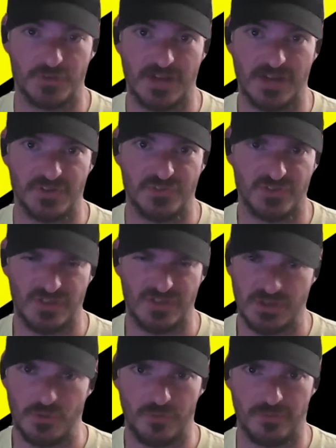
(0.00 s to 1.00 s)
indiscretions
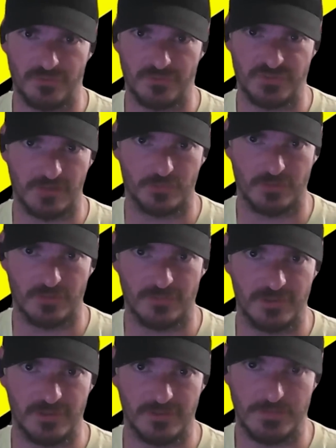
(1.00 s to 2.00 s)
in the youth of
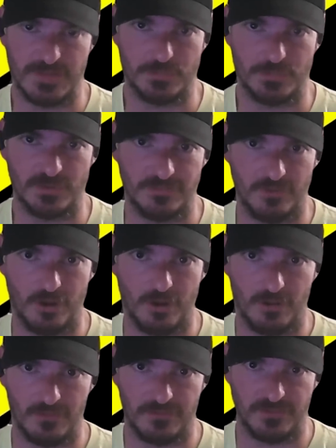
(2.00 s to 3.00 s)
several of the, the people
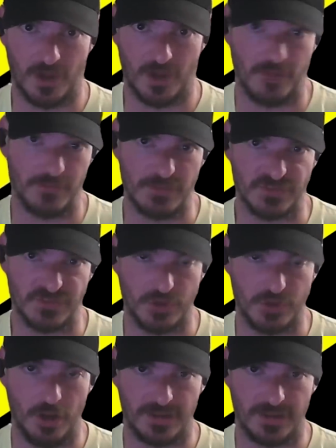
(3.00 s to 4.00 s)
involved on the
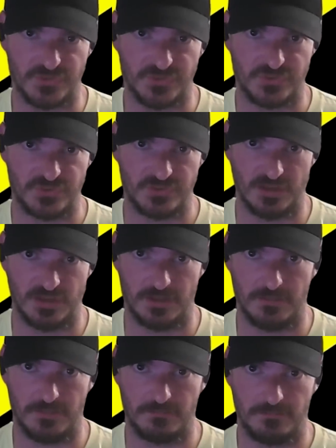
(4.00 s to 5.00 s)
Mises Caucus.
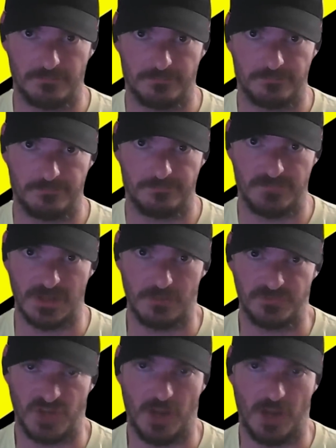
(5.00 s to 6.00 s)
Uh, you
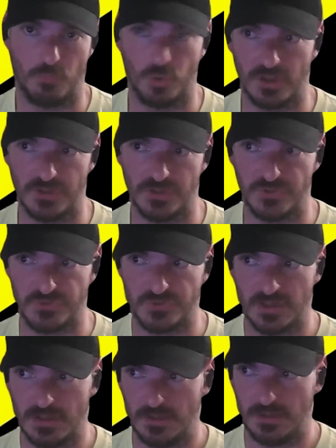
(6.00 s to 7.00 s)
know, Tom Woods,